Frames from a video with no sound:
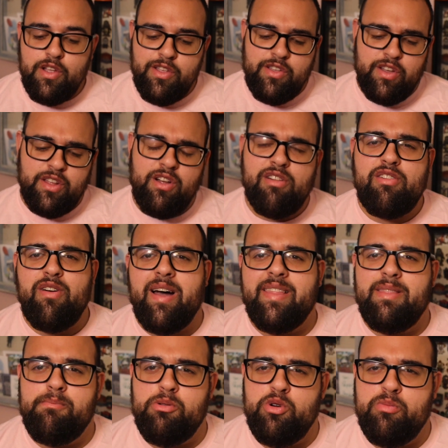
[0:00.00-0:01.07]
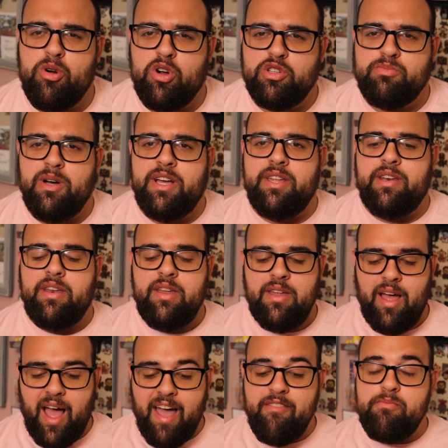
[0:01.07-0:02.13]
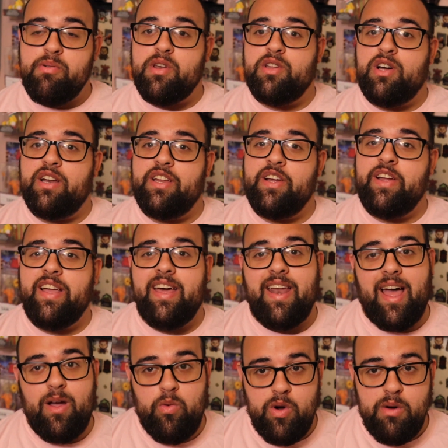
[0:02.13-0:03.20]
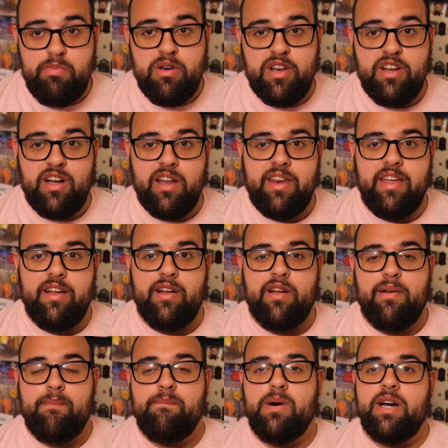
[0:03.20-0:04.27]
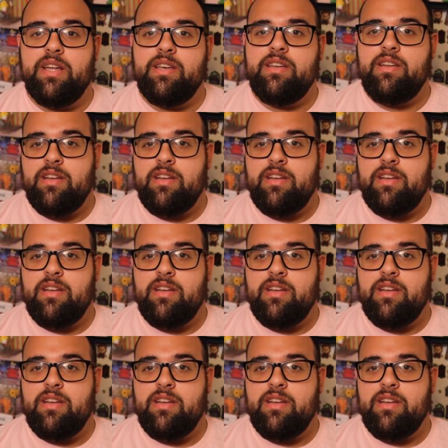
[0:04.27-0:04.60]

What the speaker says: You can also add the Boo Bros button. I haven't put it on here yet. I will put it on here, but